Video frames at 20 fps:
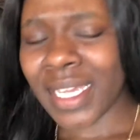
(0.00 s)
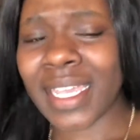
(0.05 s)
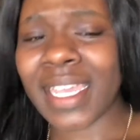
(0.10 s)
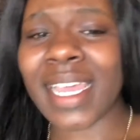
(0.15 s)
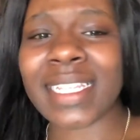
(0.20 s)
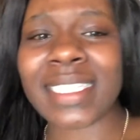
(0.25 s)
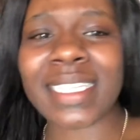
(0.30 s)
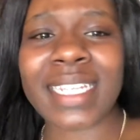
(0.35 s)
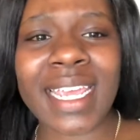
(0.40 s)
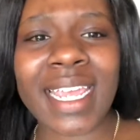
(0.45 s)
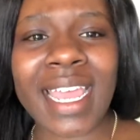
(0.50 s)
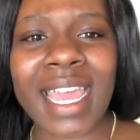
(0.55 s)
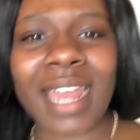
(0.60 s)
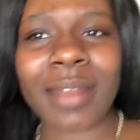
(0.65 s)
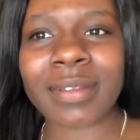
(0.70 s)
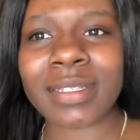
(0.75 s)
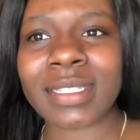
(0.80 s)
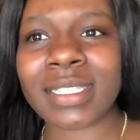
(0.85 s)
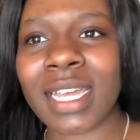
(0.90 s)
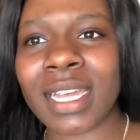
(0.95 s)
yeah, today
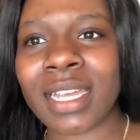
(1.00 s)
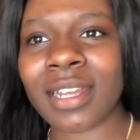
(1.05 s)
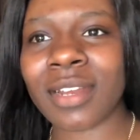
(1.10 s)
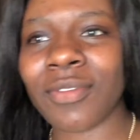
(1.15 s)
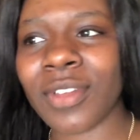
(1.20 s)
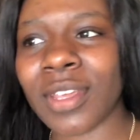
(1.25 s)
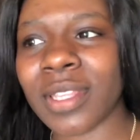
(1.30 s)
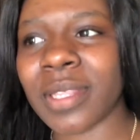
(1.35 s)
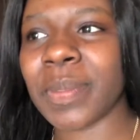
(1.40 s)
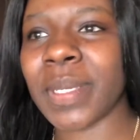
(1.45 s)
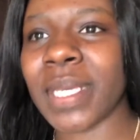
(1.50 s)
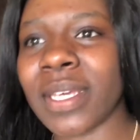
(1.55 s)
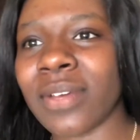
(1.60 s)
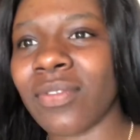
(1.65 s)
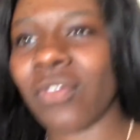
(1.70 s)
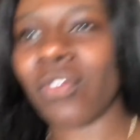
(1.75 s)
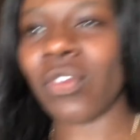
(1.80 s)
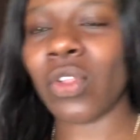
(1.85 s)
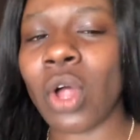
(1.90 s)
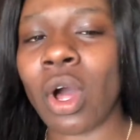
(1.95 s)
it's not gonna really be
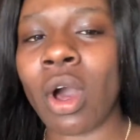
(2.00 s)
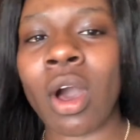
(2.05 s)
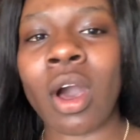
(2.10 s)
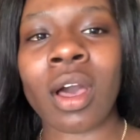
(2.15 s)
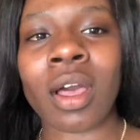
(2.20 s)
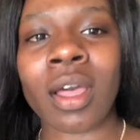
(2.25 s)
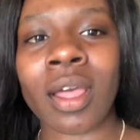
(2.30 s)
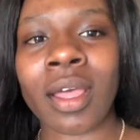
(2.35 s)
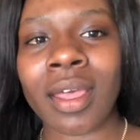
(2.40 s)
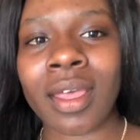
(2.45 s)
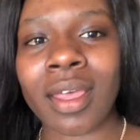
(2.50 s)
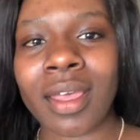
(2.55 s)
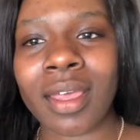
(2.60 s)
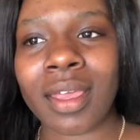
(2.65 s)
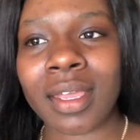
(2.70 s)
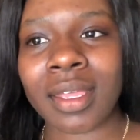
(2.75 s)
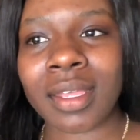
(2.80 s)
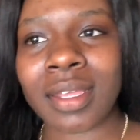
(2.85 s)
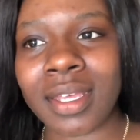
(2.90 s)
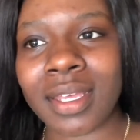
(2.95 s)
a vlog
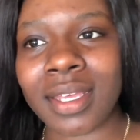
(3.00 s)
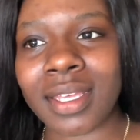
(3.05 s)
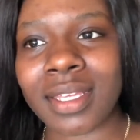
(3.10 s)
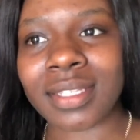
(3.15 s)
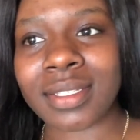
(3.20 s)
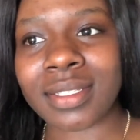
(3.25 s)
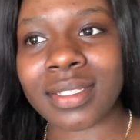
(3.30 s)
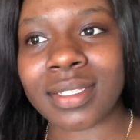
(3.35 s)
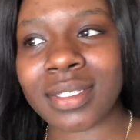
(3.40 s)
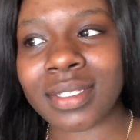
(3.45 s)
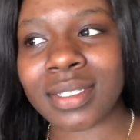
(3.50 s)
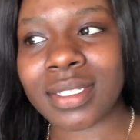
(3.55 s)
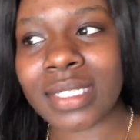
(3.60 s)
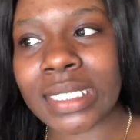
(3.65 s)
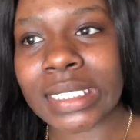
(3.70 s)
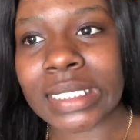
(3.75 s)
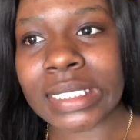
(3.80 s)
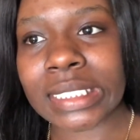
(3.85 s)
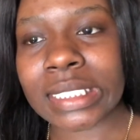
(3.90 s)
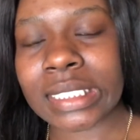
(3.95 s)
because
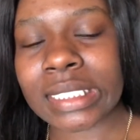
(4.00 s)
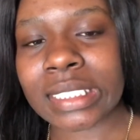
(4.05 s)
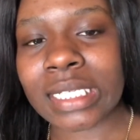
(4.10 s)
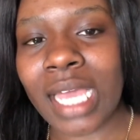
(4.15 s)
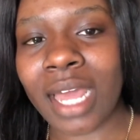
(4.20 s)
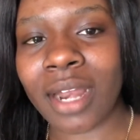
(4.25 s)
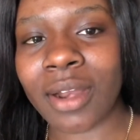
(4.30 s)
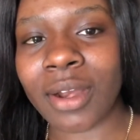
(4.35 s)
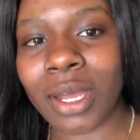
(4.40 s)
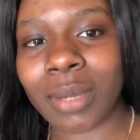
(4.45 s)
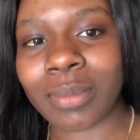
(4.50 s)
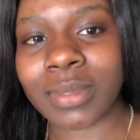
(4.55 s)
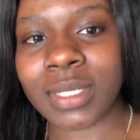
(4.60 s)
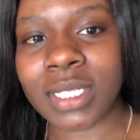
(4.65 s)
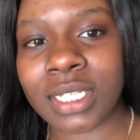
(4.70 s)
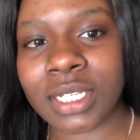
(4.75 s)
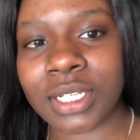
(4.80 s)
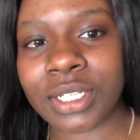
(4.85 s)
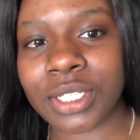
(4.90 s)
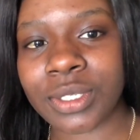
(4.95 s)
I don't know, I'm
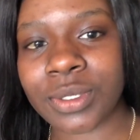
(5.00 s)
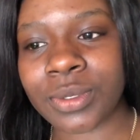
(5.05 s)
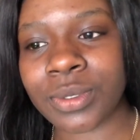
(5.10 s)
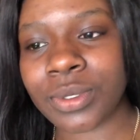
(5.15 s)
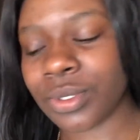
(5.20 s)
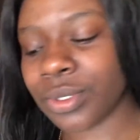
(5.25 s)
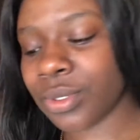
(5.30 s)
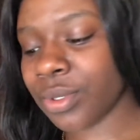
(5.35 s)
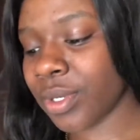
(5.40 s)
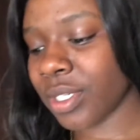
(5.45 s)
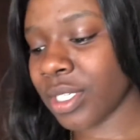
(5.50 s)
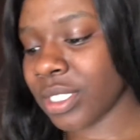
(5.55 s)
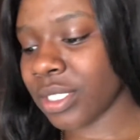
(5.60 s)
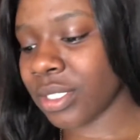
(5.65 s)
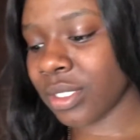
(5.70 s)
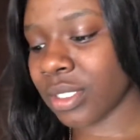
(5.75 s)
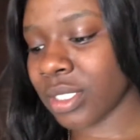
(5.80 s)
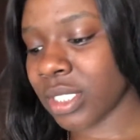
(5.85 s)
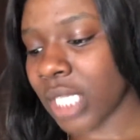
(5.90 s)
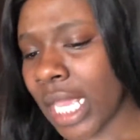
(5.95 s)
just gonna do
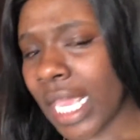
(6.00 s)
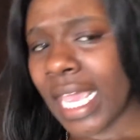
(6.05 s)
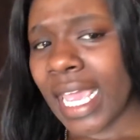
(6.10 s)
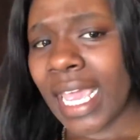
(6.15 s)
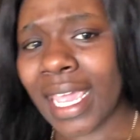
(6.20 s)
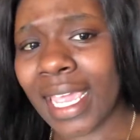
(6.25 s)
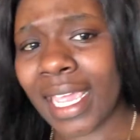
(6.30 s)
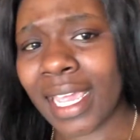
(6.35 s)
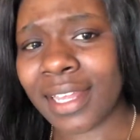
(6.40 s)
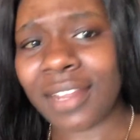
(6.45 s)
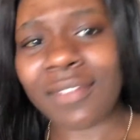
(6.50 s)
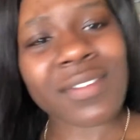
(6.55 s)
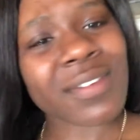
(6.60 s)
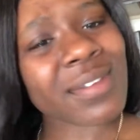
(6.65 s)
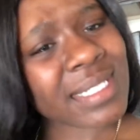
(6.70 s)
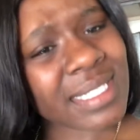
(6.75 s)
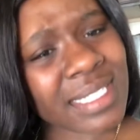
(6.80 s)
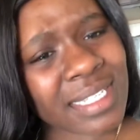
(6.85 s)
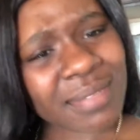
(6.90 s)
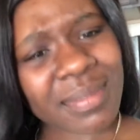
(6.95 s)
tutorials. And if
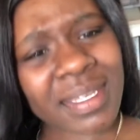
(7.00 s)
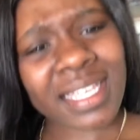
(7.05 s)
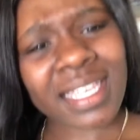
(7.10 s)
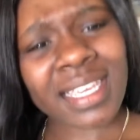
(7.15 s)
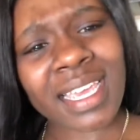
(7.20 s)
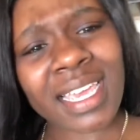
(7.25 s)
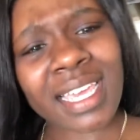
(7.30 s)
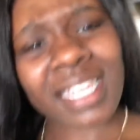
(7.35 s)
you see me